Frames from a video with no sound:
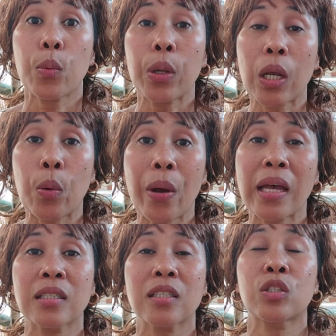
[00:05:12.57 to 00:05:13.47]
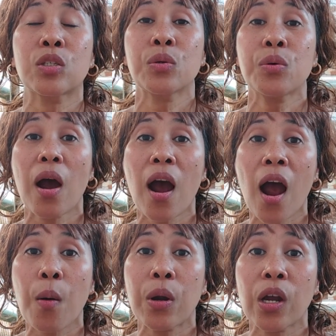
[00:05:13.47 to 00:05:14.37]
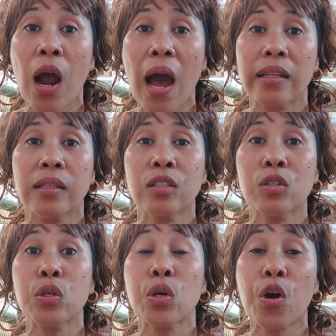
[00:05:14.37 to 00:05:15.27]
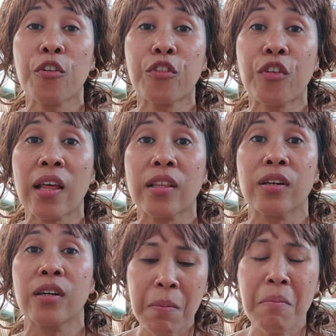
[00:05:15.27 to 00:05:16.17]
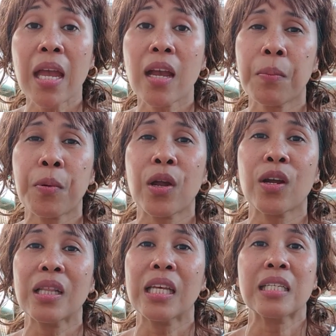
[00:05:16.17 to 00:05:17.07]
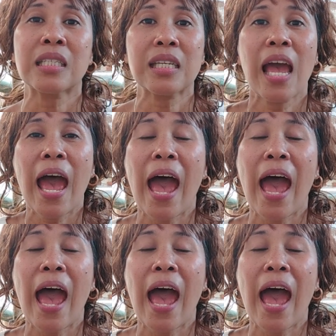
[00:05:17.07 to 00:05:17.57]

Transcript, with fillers: request to our God, to your Father. Okay, make a prayer list.